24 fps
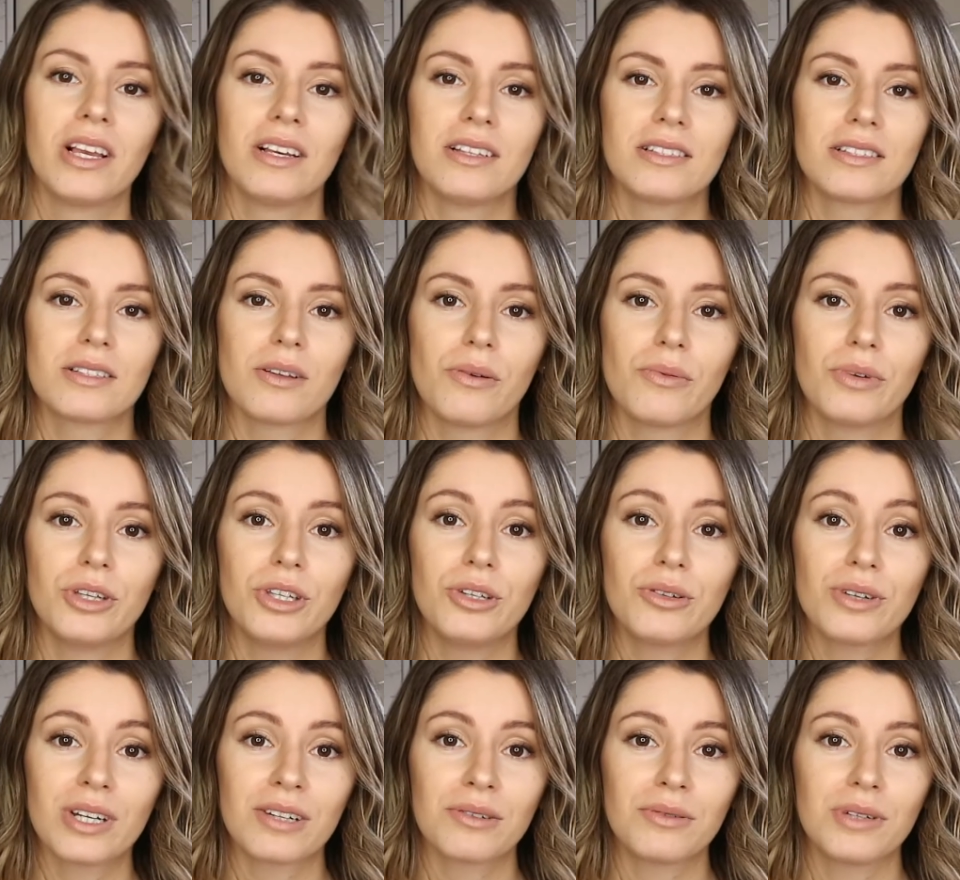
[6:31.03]
So
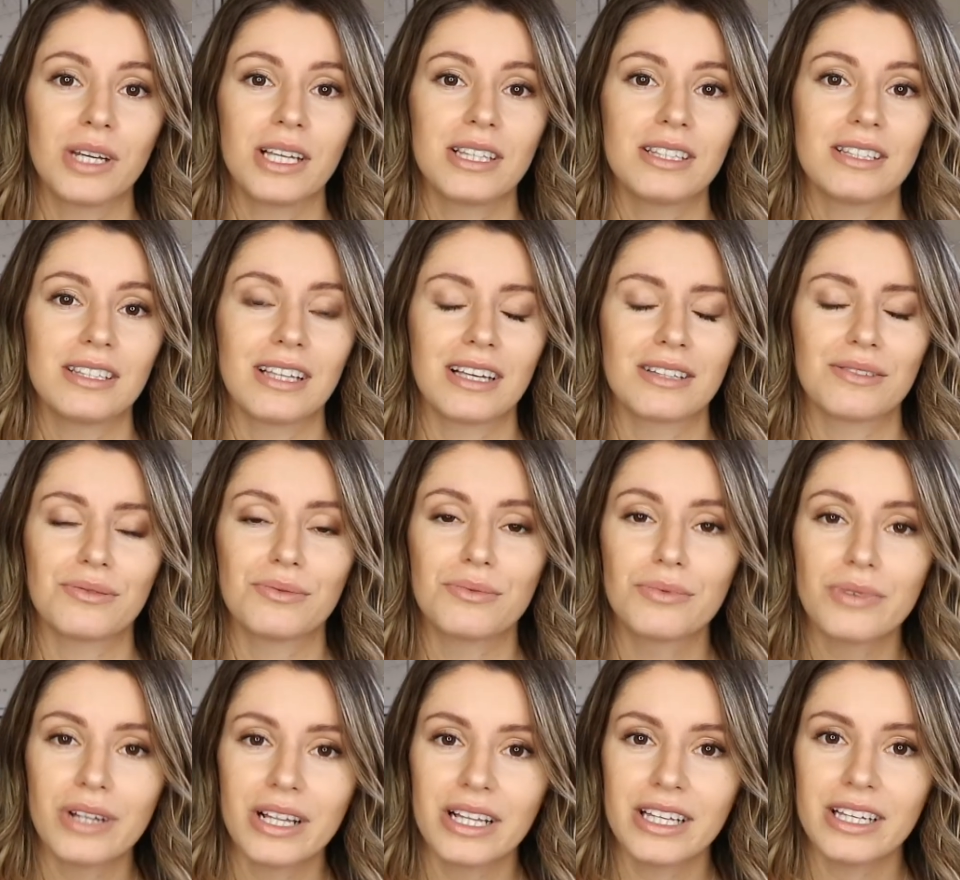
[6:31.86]
you can create that
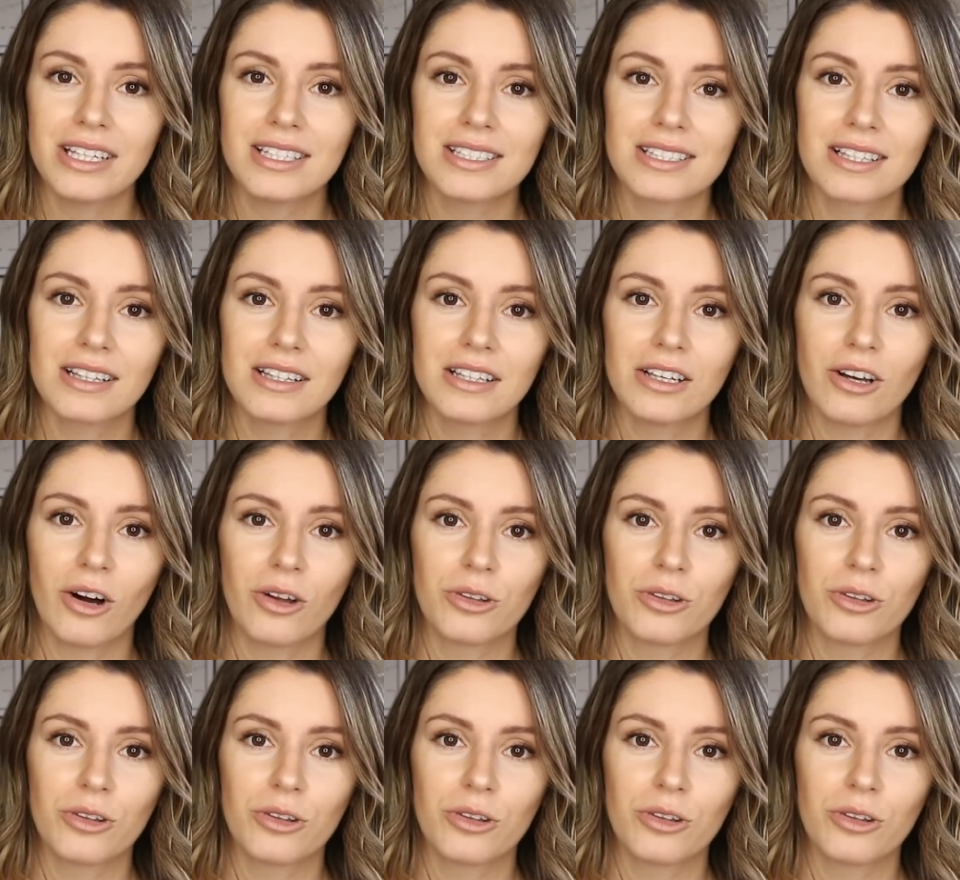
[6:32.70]
really easily